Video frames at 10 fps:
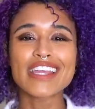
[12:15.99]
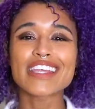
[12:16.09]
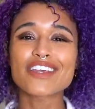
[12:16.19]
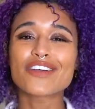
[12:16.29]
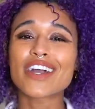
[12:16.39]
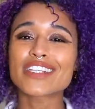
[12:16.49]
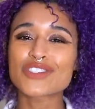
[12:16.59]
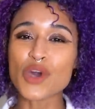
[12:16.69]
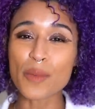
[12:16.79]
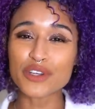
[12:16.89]
Thank you guys
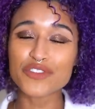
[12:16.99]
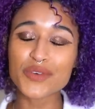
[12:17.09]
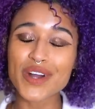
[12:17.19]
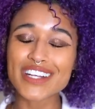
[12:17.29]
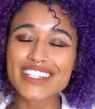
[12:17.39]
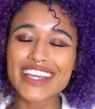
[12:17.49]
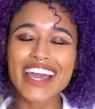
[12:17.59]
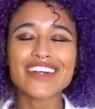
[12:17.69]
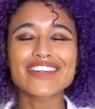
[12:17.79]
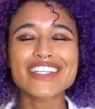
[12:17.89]
so much for watching.
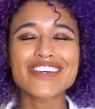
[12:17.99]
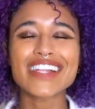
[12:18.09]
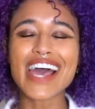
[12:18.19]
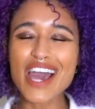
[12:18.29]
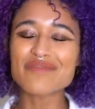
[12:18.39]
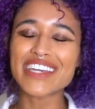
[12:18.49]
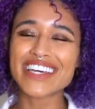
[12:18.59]
I wish you all a happy,